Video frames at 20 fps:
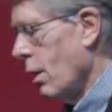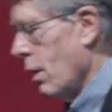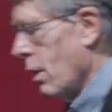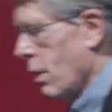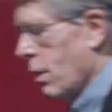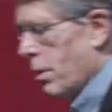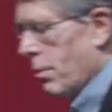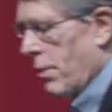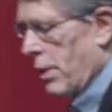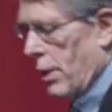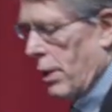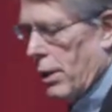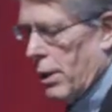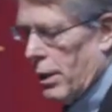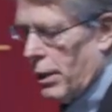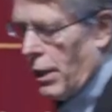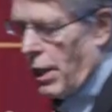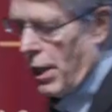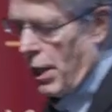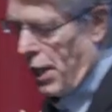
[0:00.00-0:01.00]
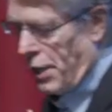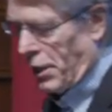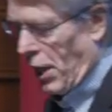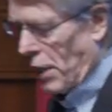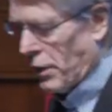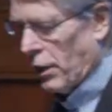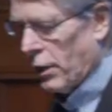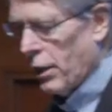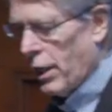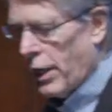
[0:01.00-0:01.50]
um, uh, and,
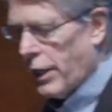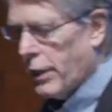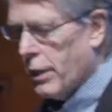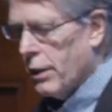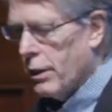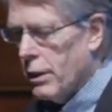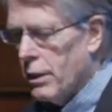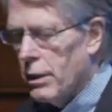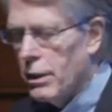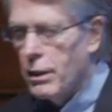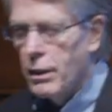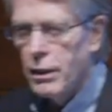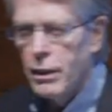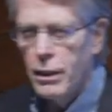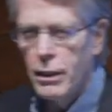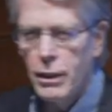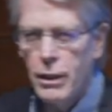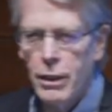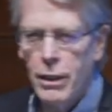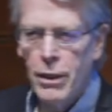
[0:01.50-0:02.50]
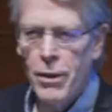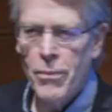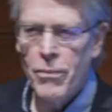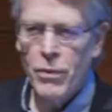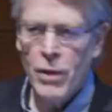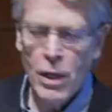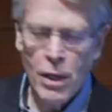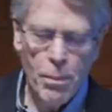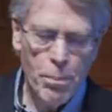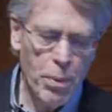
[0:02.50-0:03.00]
and the like.
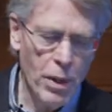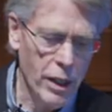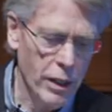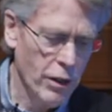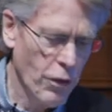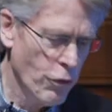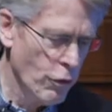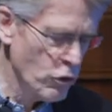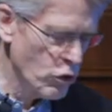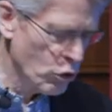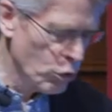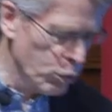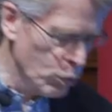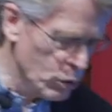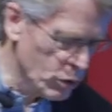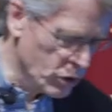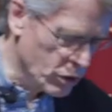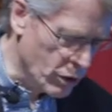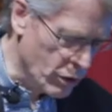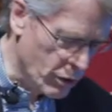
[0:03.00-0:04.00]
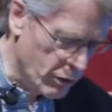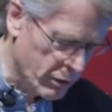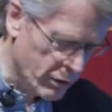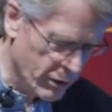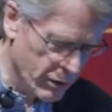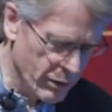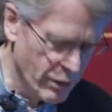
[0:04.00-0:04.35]
But those tools are